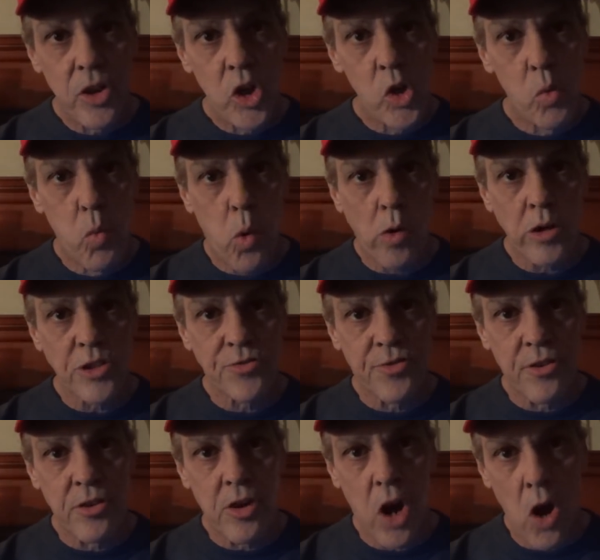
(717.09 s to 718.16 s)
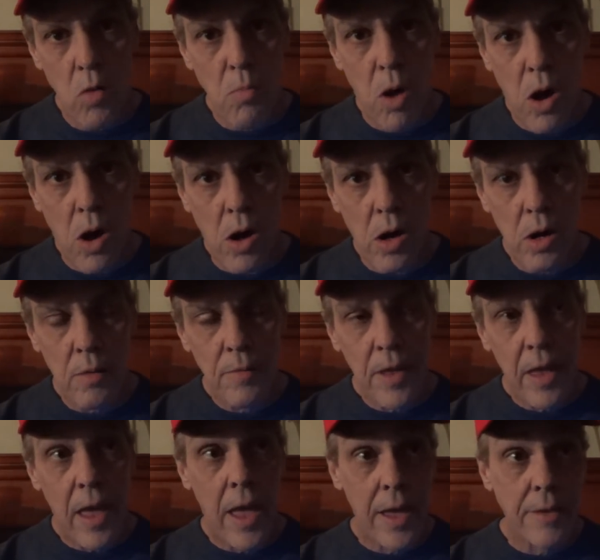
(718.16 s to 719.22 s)
who works for Omar
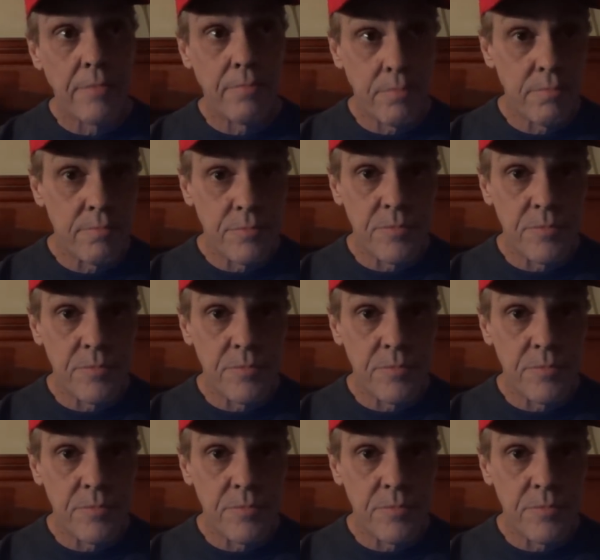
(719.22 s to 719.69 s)
and